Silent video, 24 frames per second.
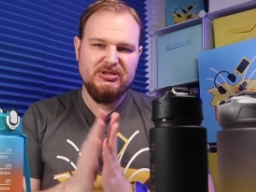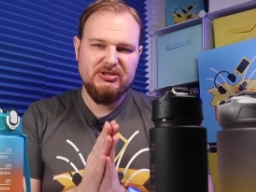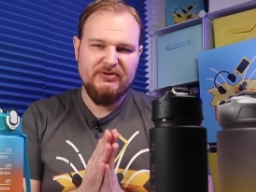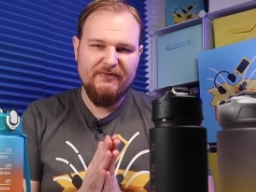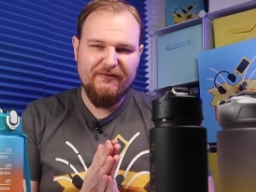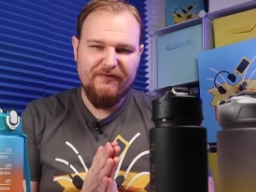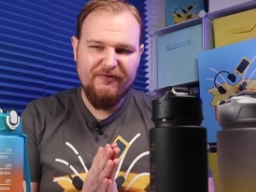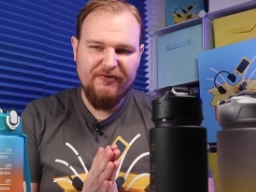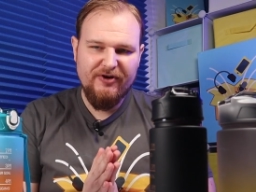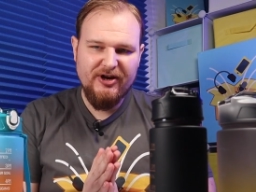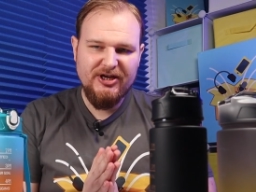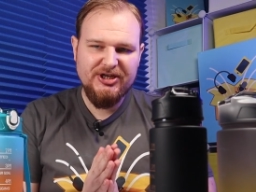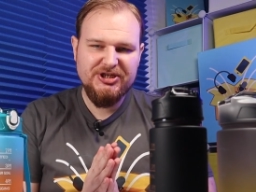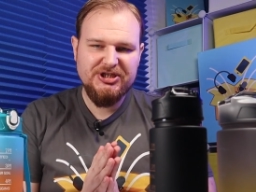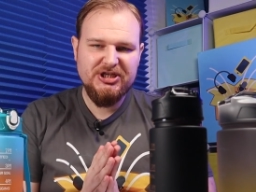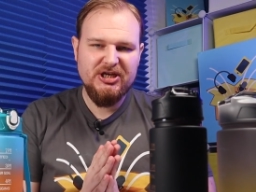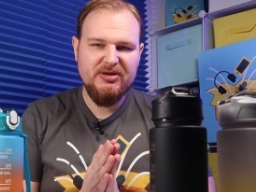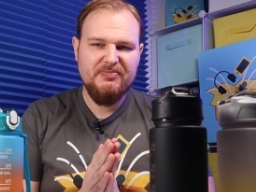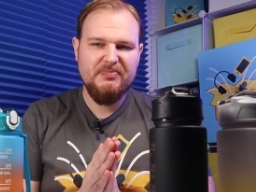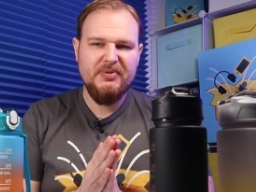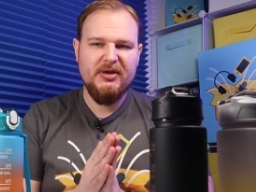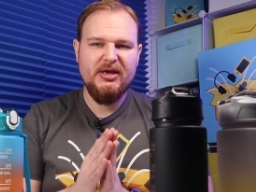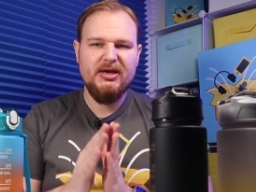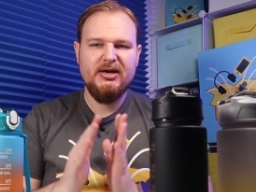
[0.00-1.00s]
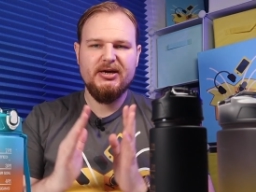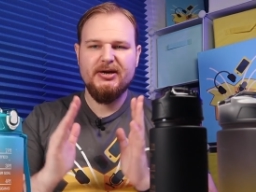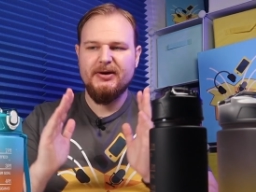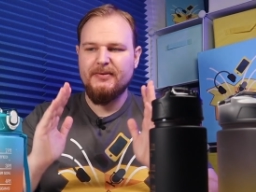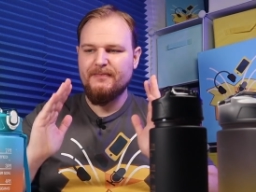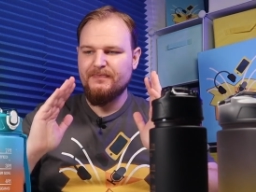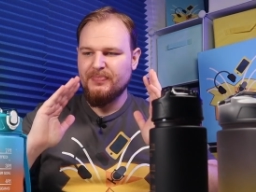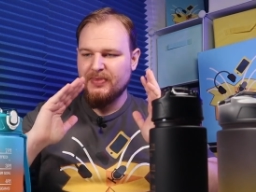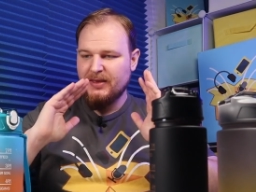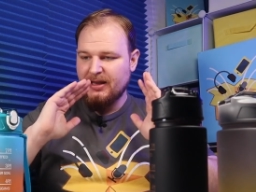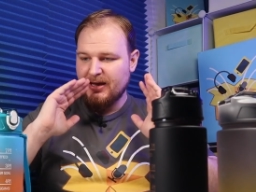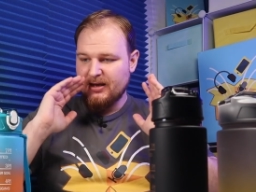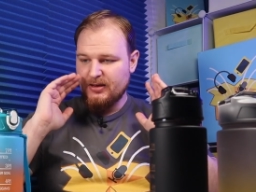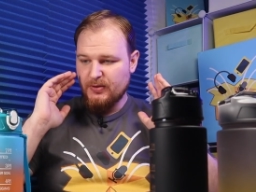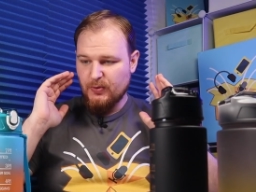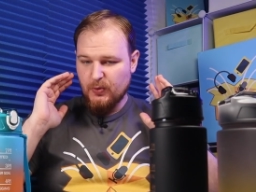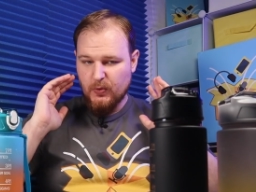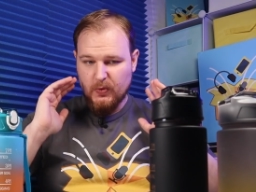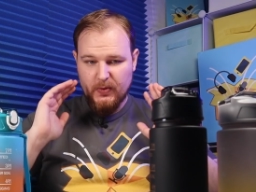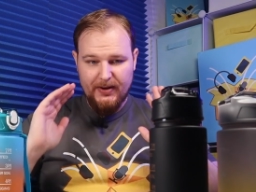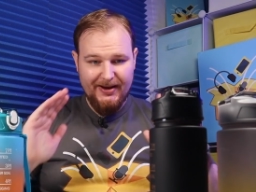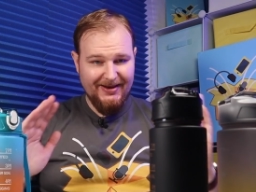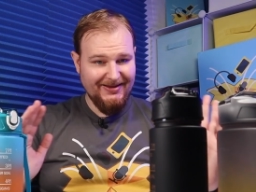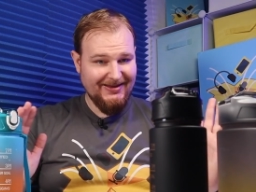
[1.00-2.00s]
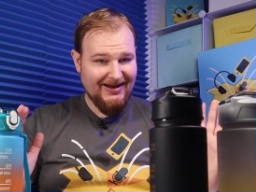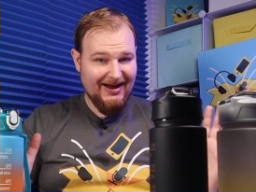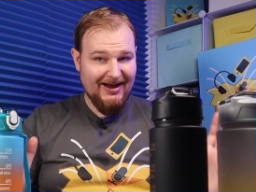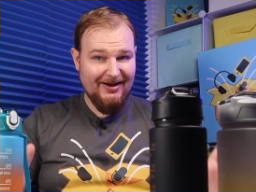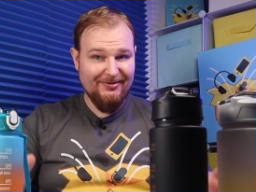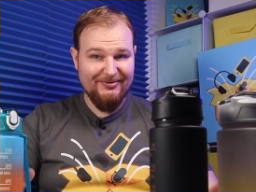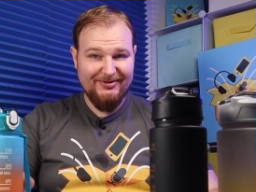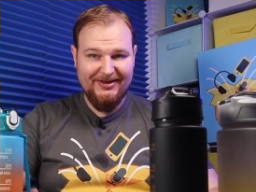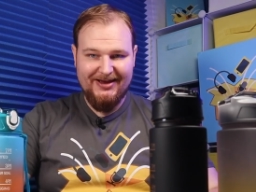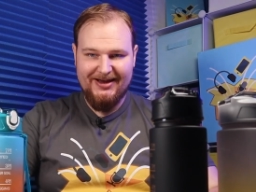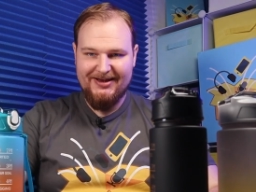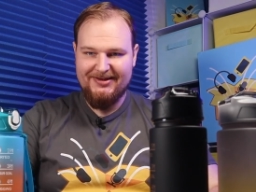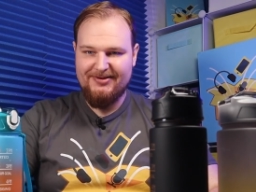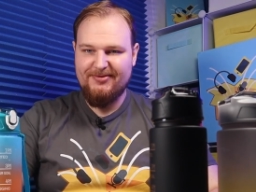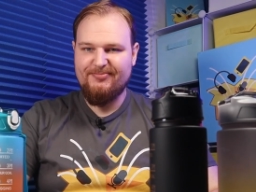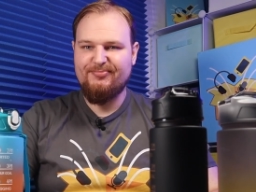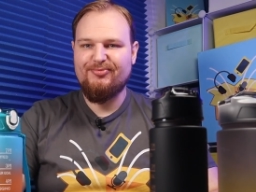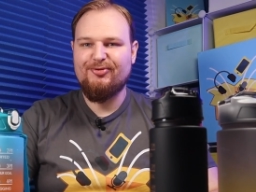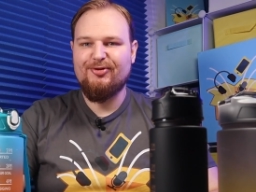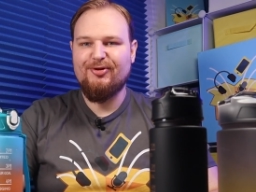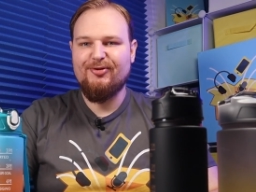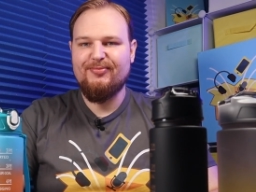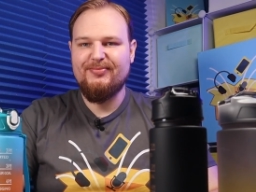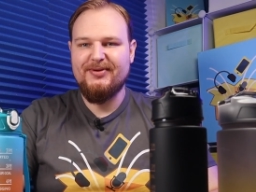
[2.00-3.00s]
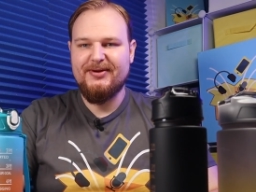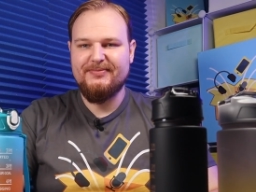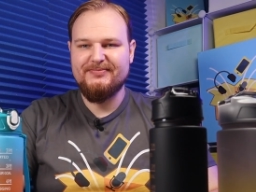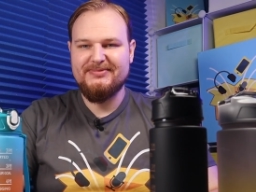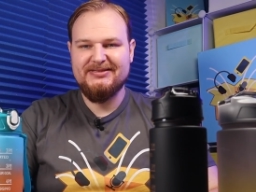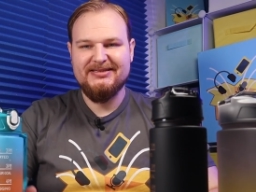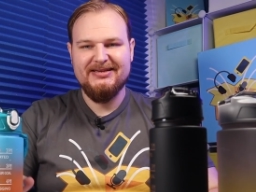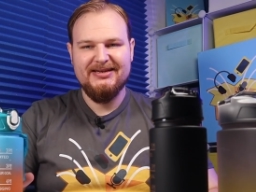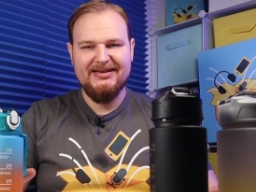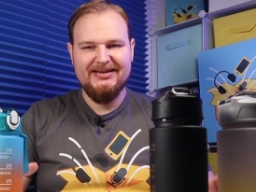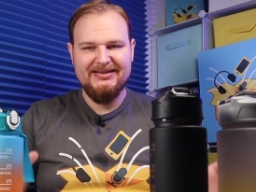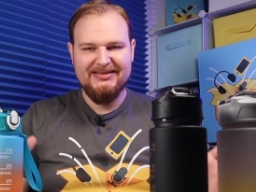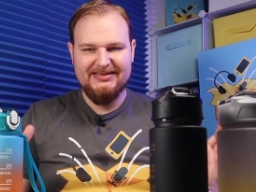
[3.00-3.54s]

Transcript: free shipping without any problems.